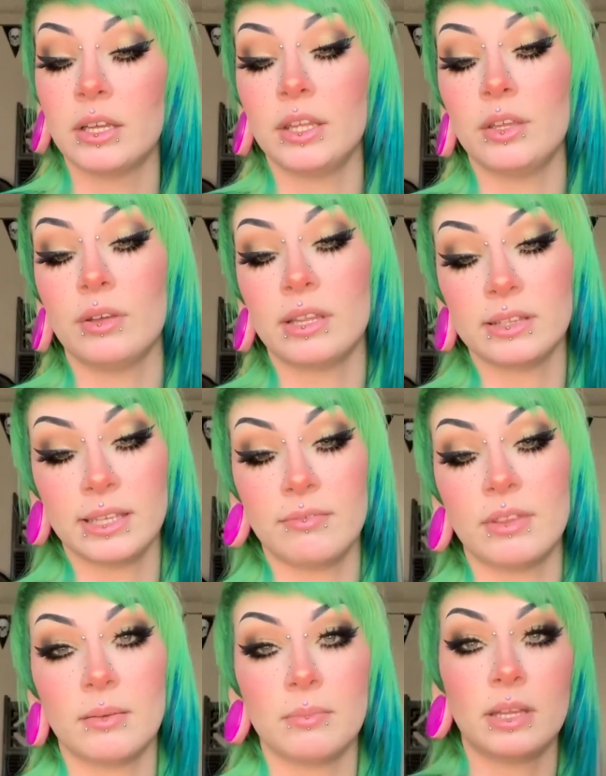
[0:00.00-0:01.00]
you can leave
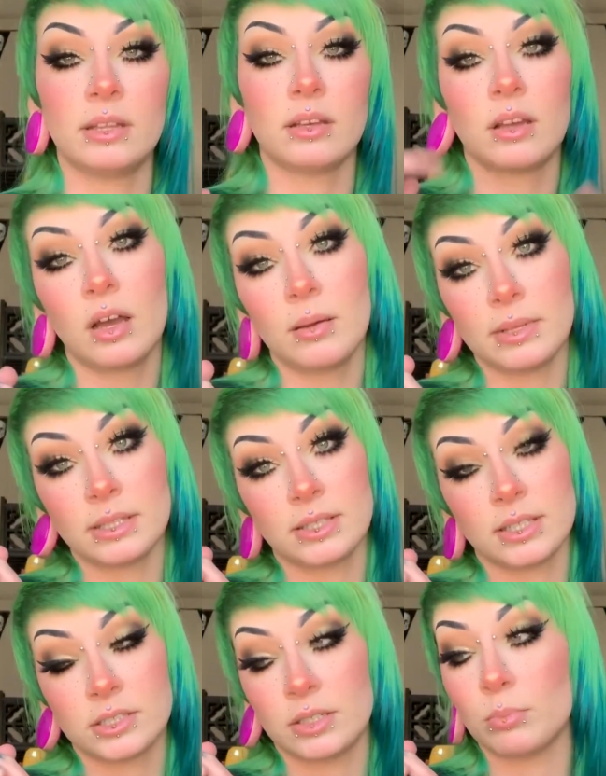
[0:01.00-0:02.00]
them in the comment
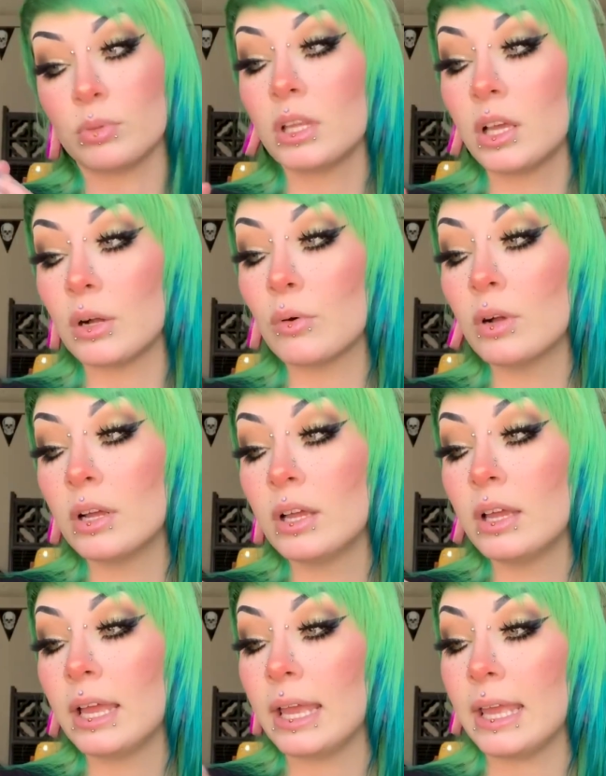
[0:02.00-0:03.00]
section below.
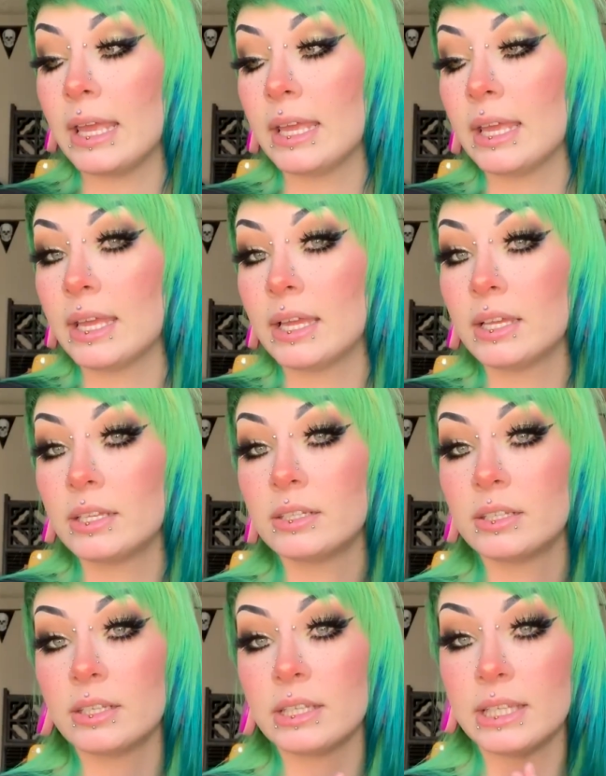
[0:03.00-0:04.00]

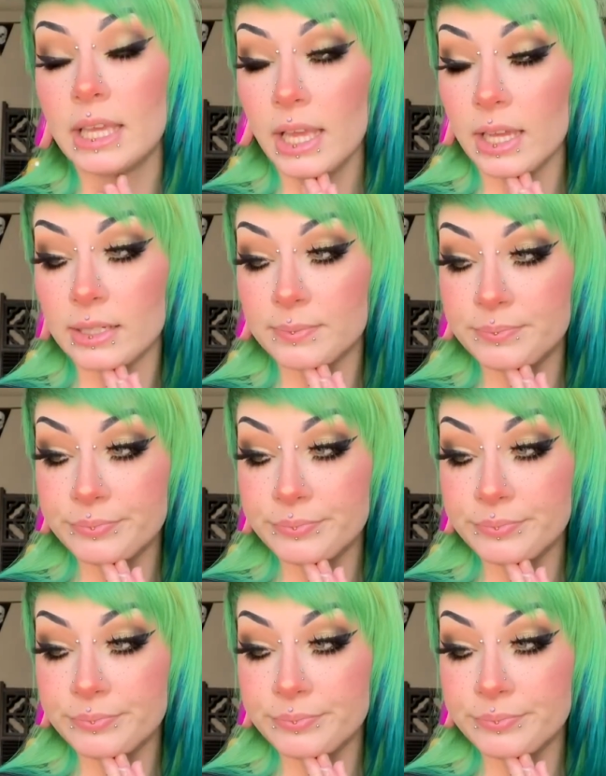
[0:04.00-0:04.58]
And yeah,